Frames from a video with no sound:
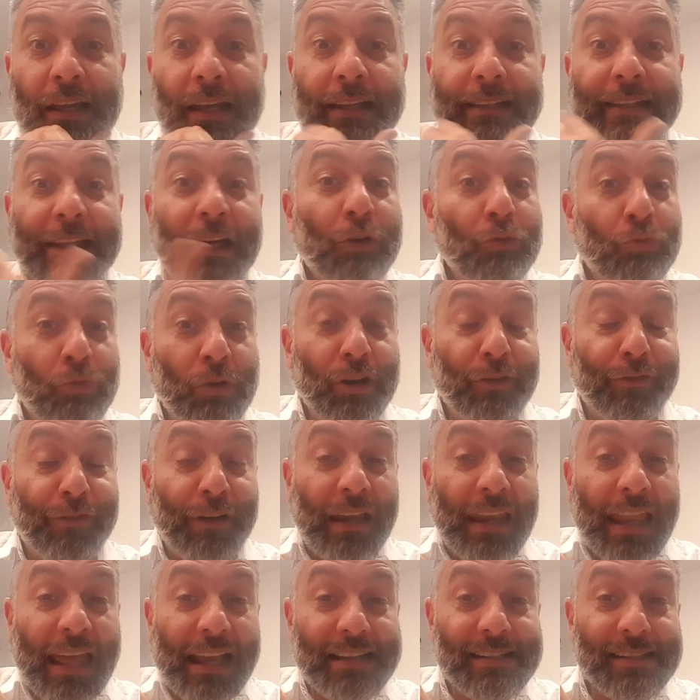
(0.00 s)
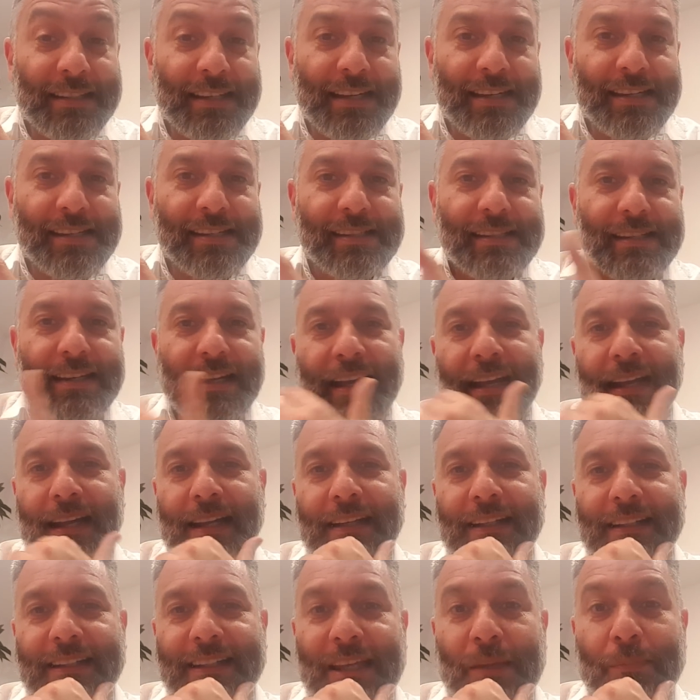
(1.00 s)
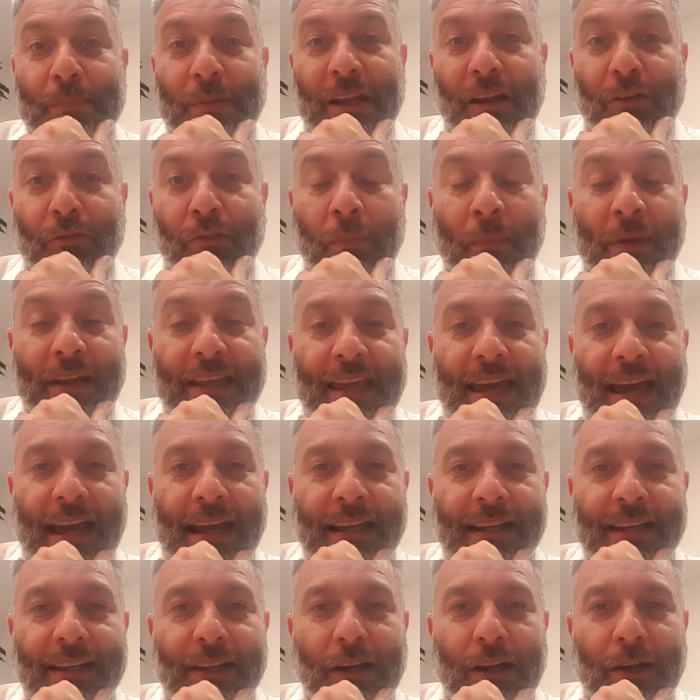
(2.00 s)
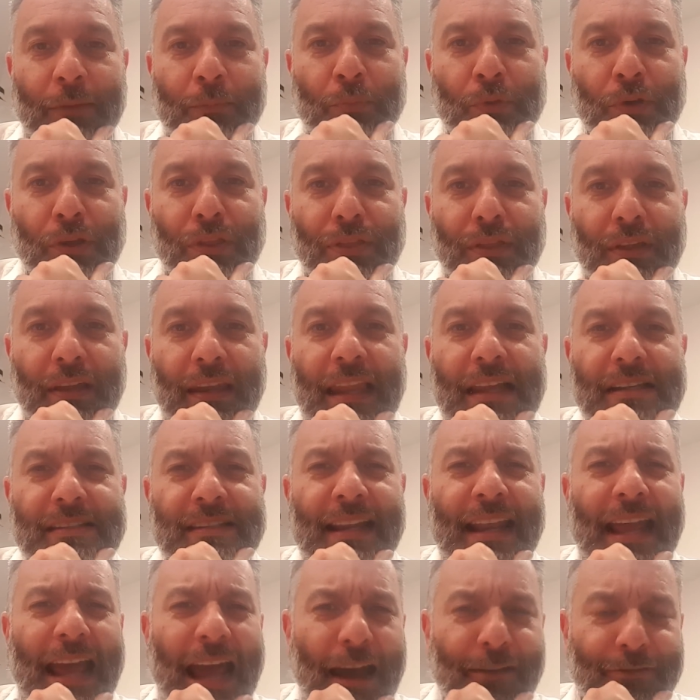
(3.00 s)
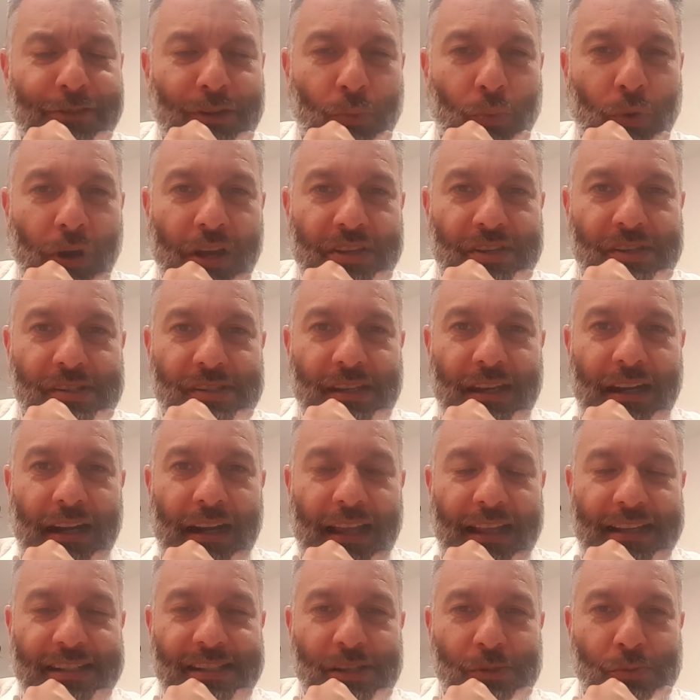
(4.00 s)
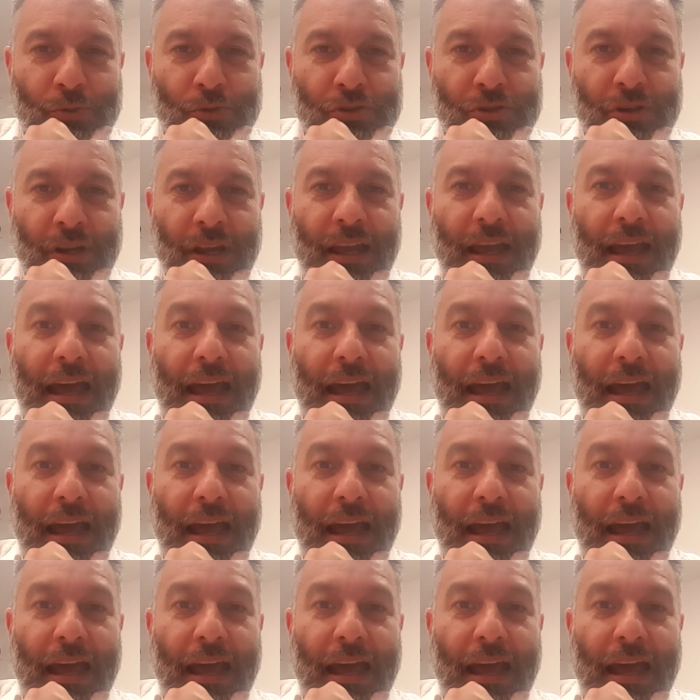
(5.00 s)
They got rid of Alexis and keeping Aubameyang with less than half the wages that Alexis was